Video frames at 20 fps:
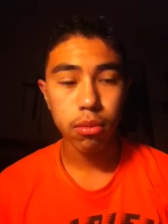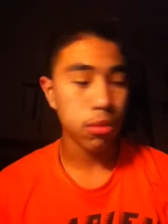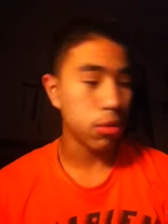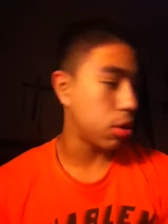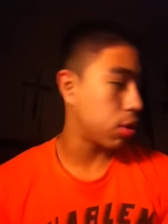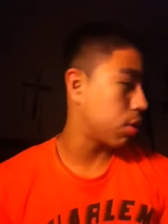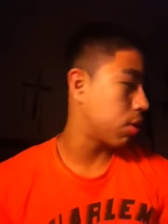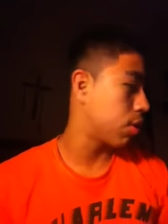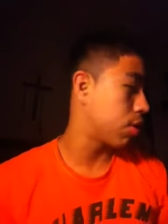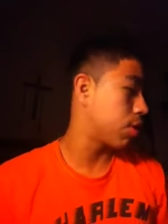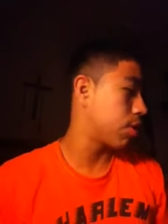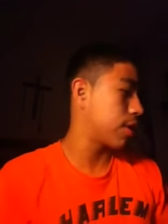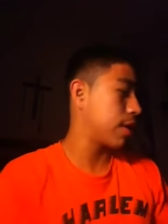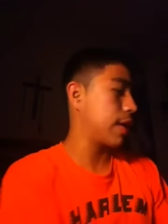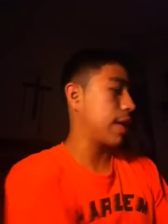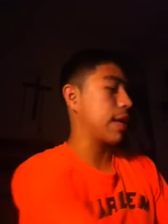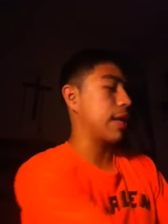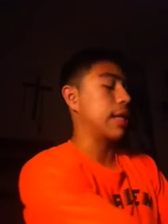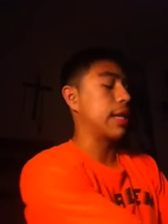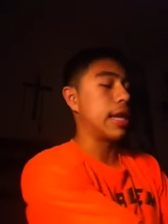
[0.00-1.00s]
no, no, no. He
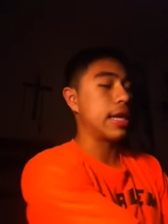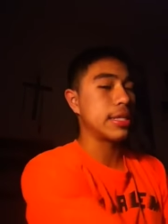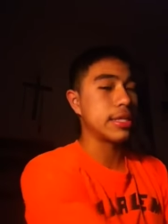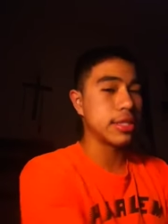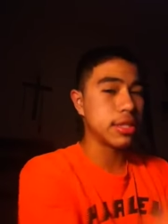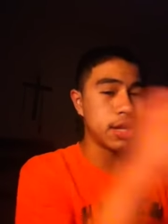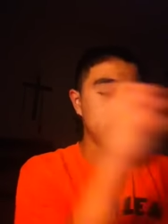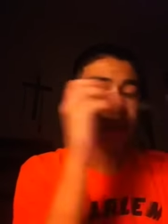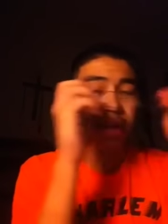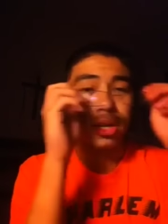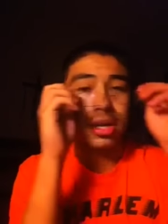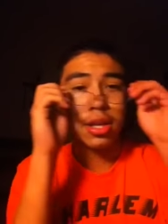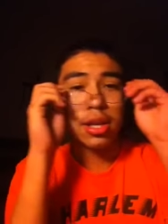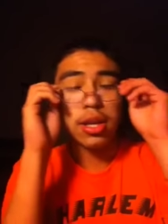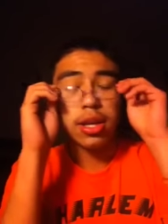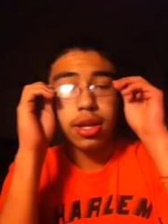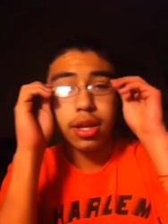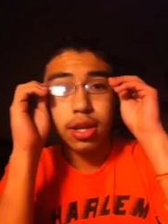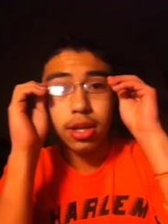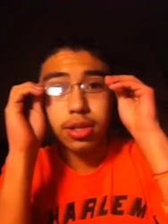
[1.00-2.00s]
had glasses on.
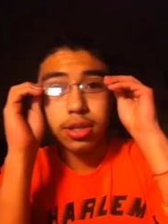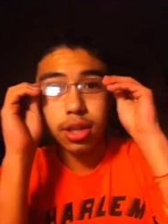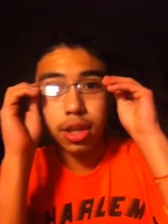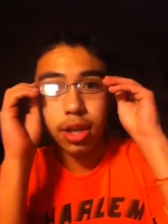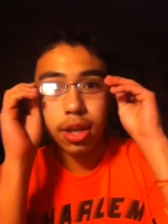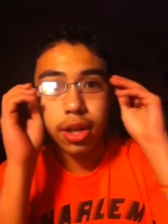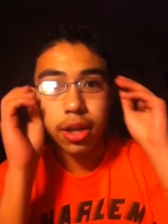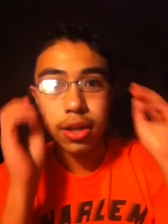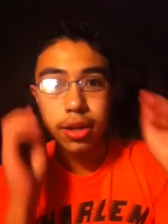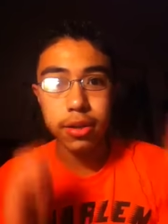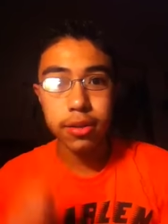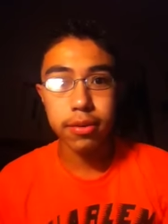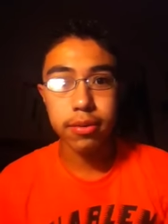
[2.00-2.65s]
He's all like,